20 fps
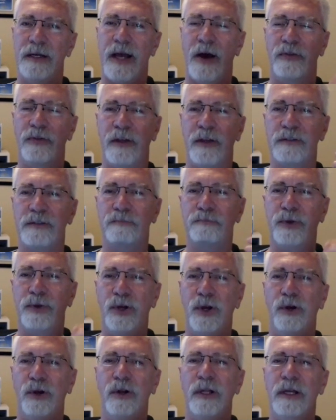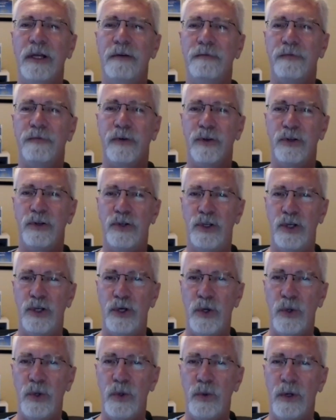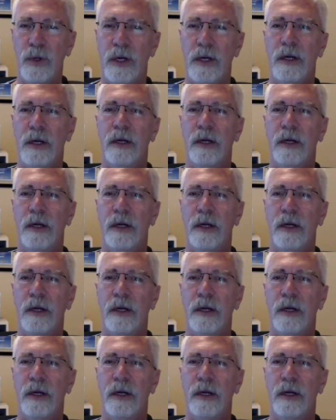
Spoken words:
account that's purely for you,